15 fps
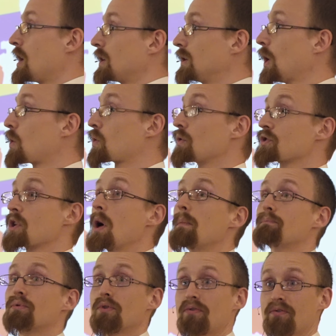Locals
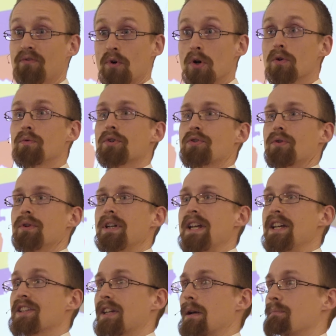prefer
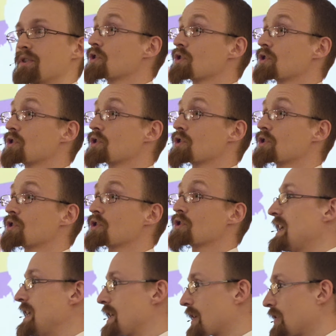returnees they perceive as
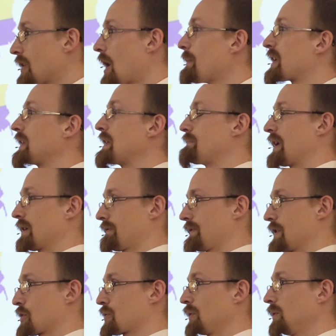economically
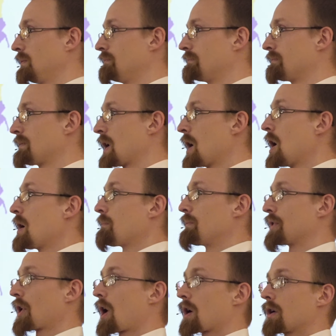beneficial,
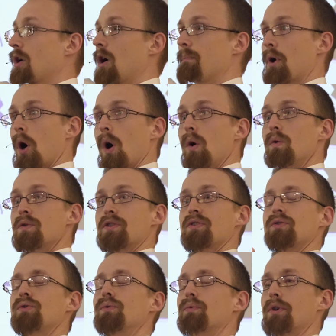but are
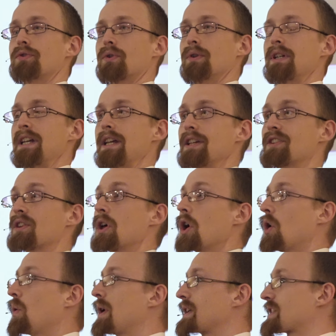opposed to returnees
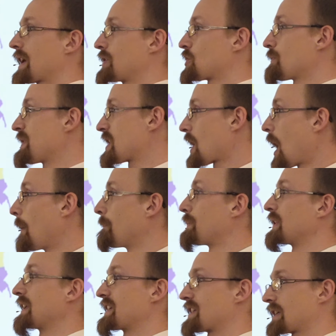who intend to become
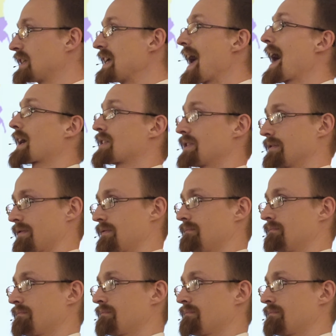politically active.